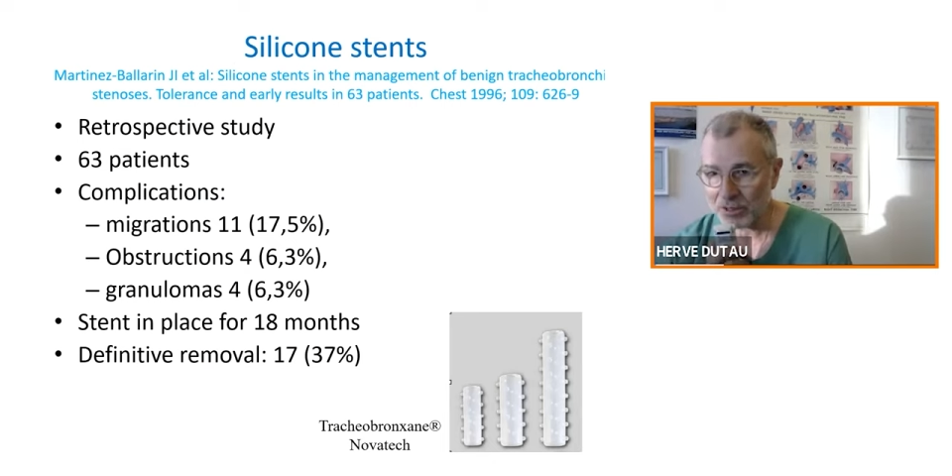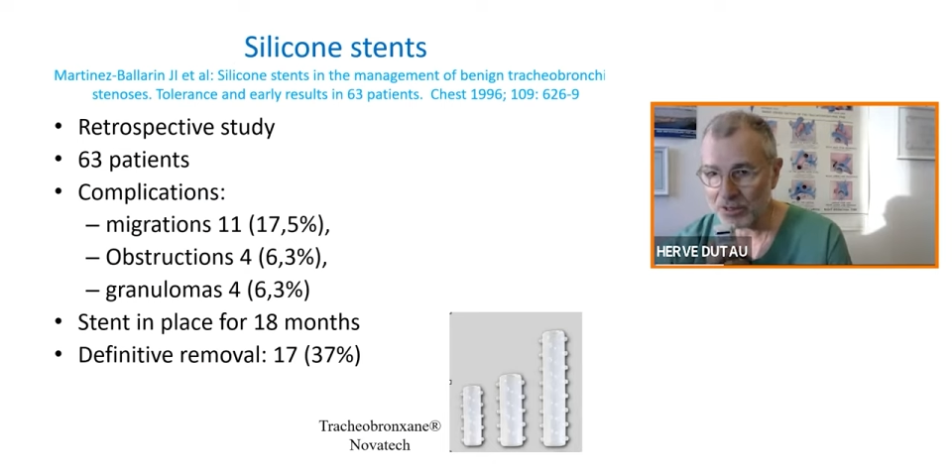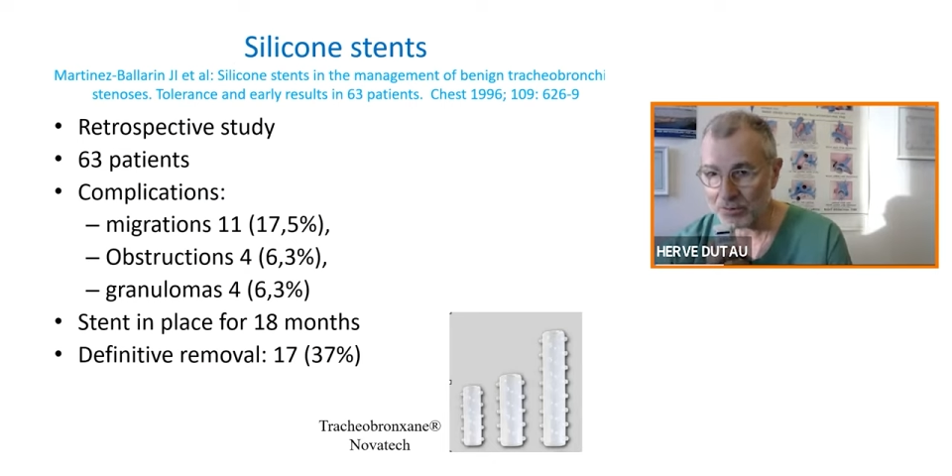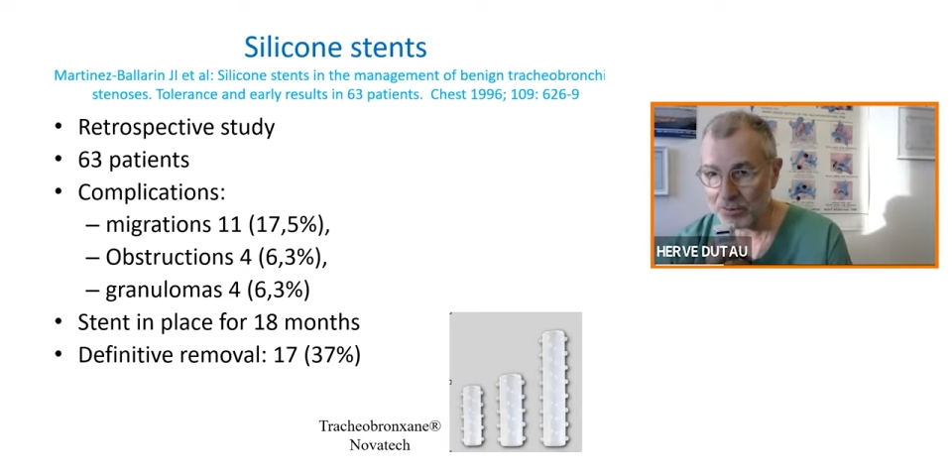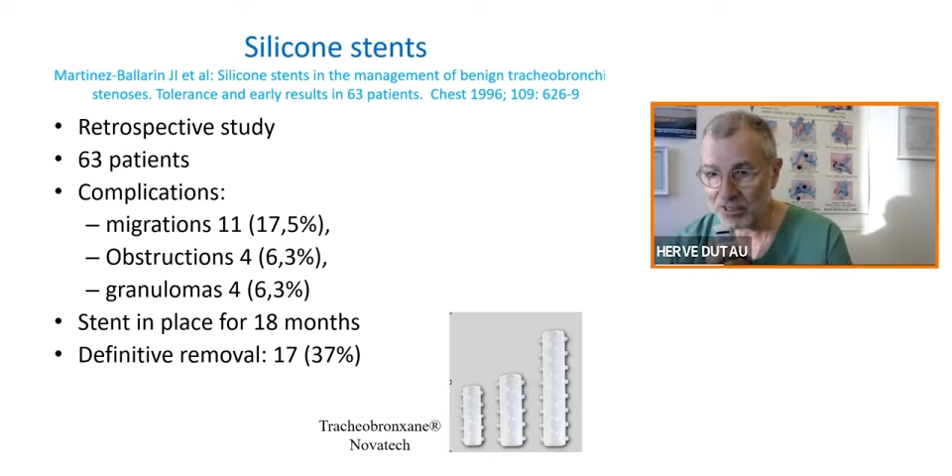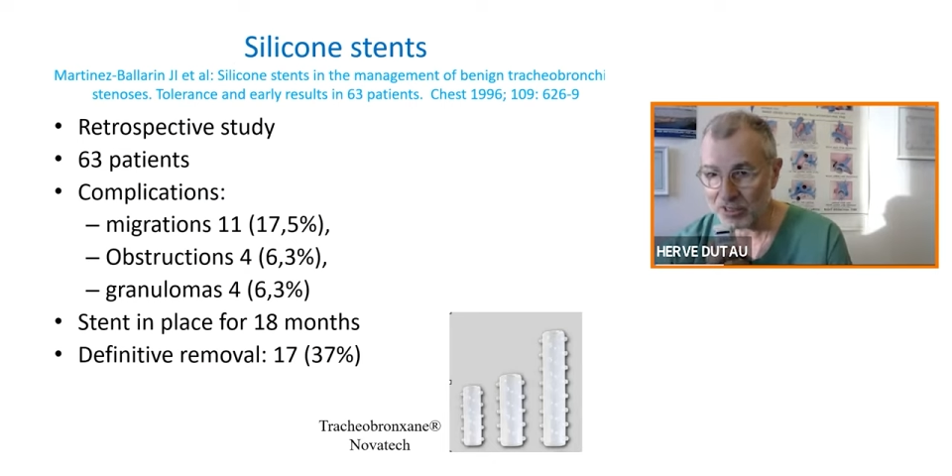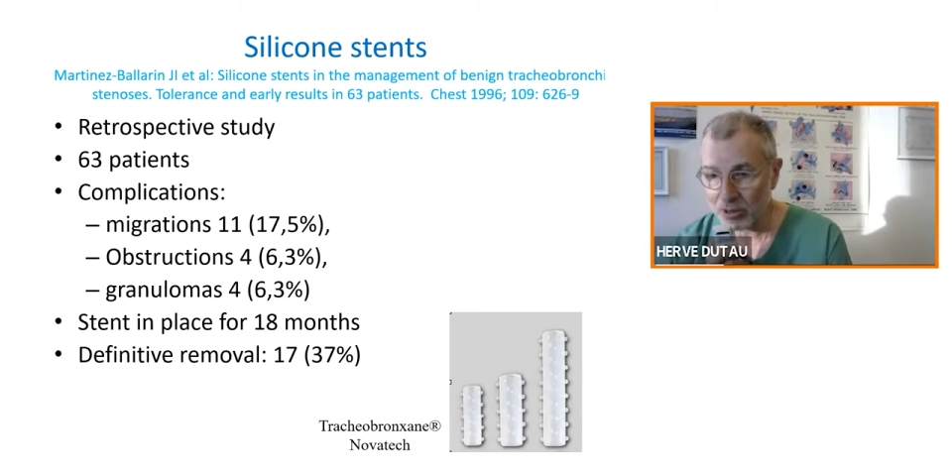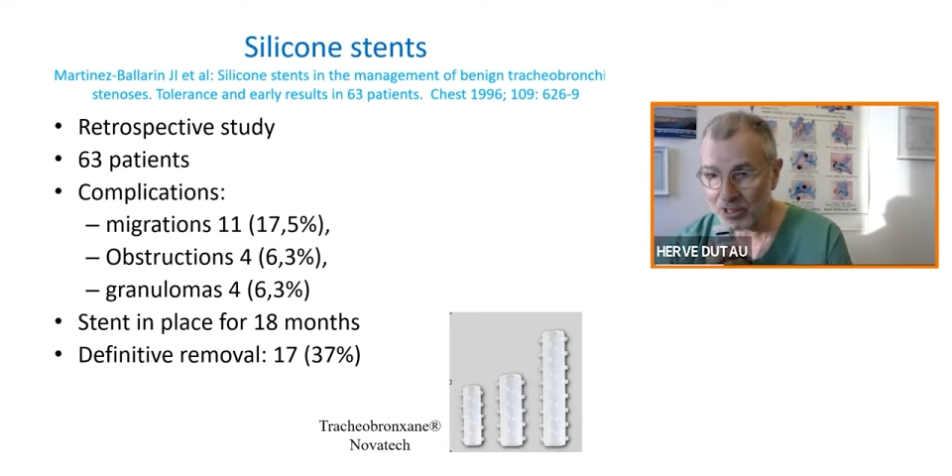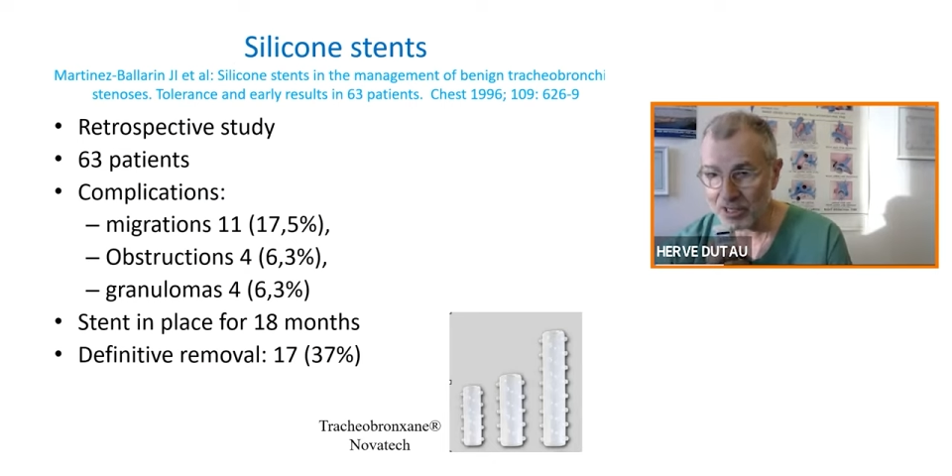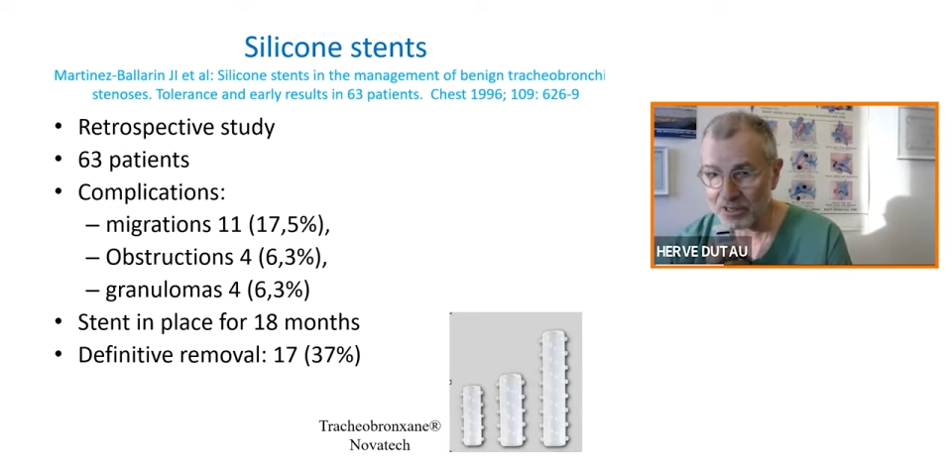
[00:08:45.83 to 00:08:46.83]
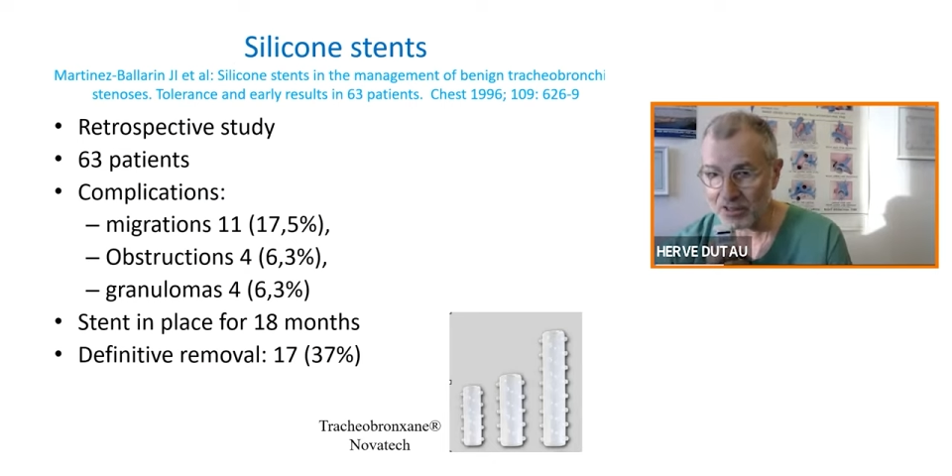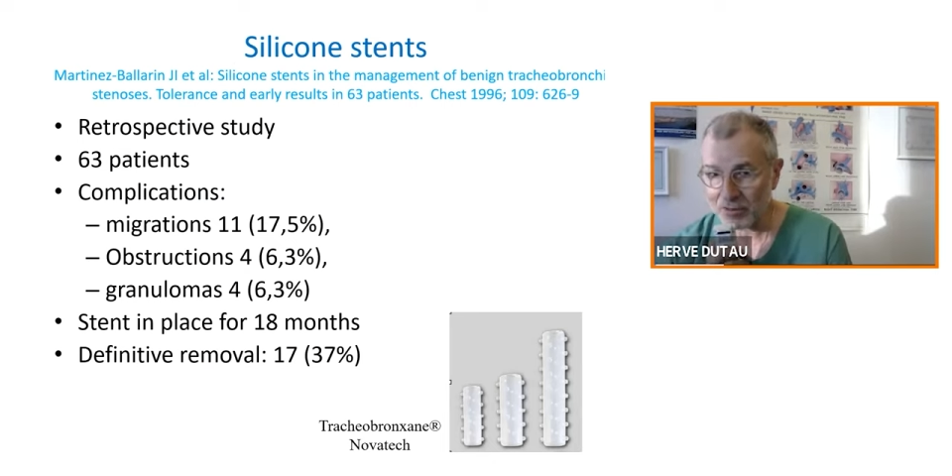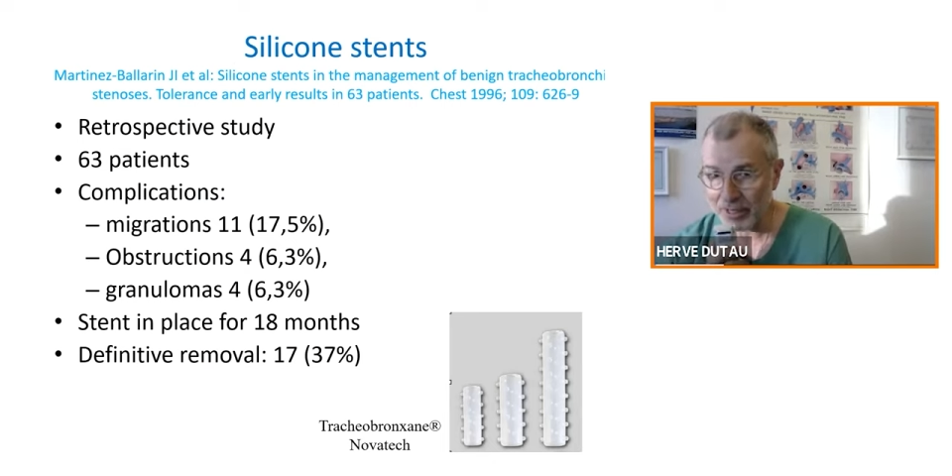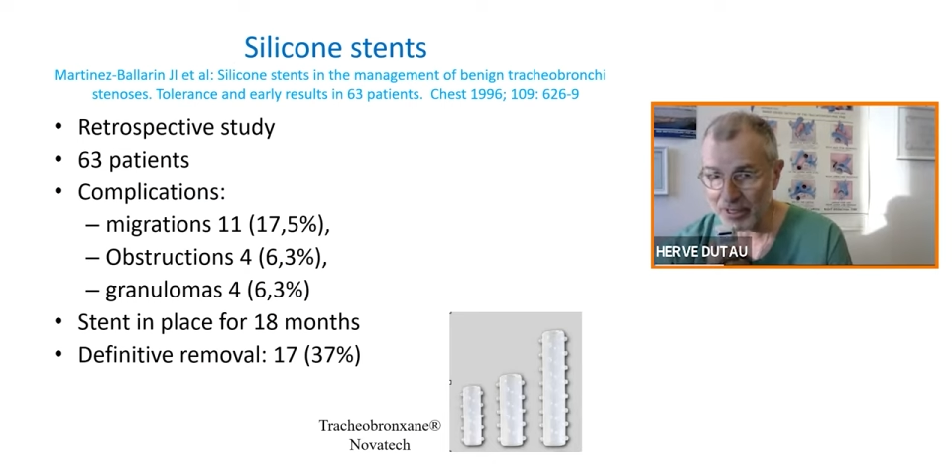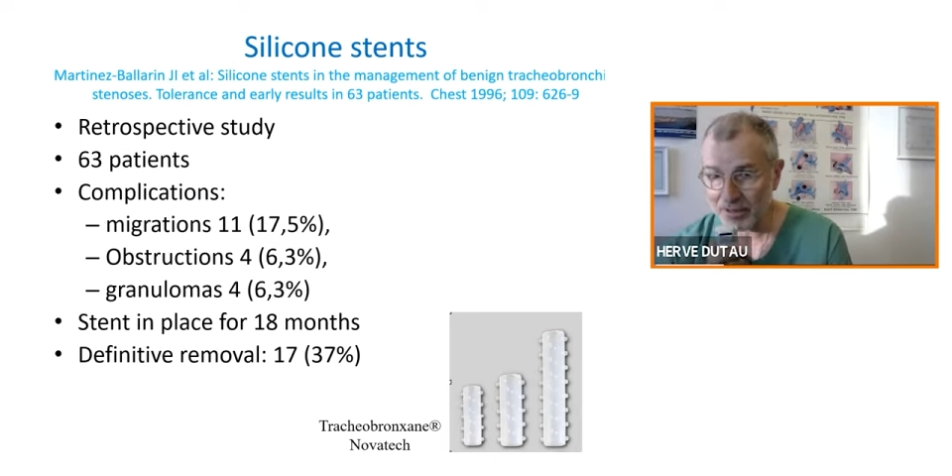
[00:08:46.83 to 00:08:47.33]
in Barcelona in
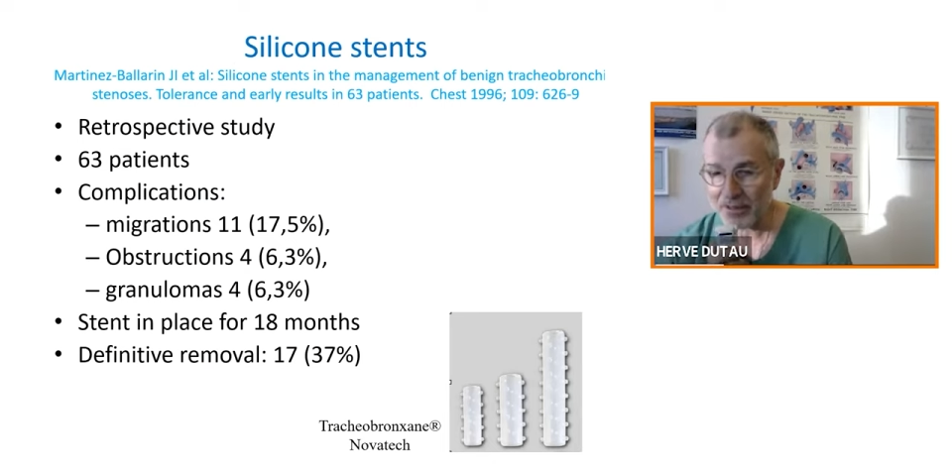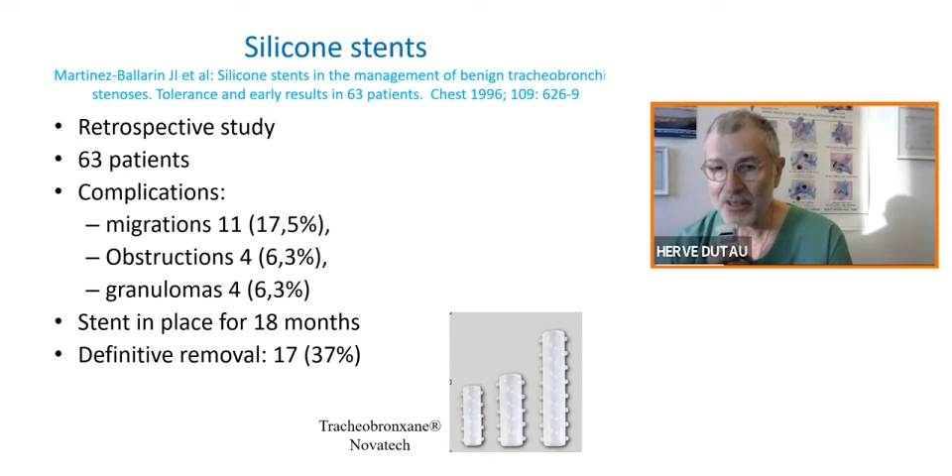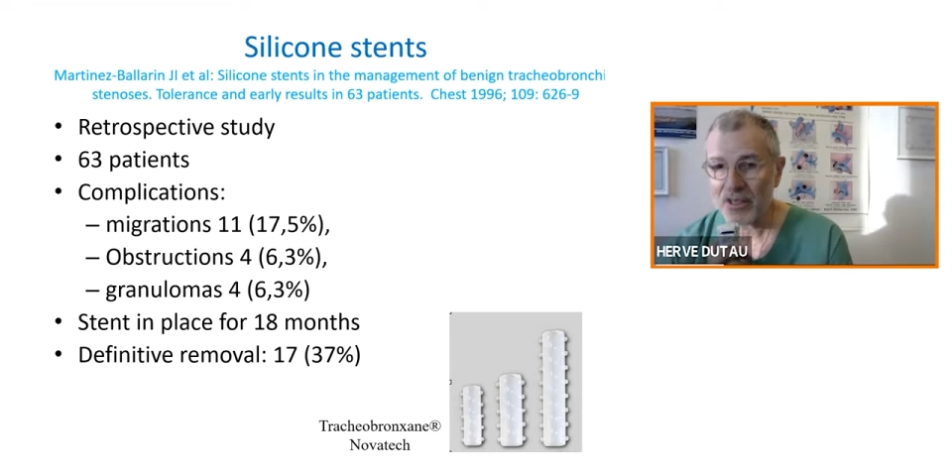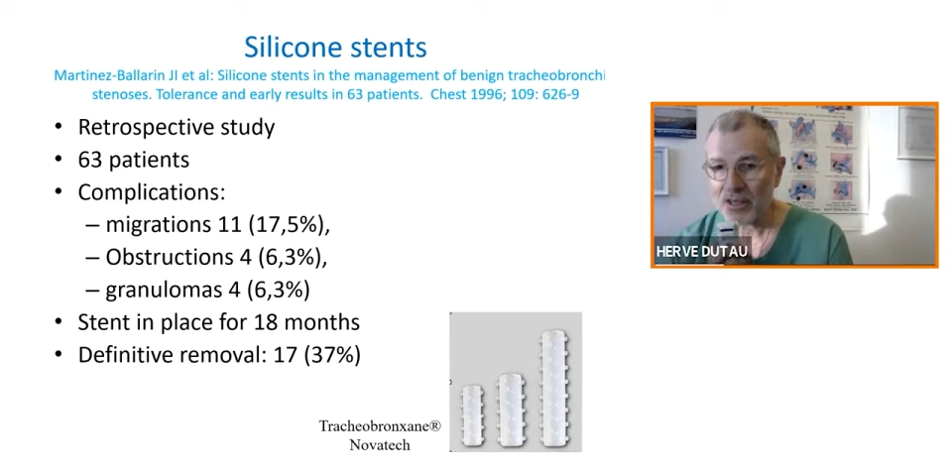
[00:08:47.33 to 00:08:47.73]
Spain,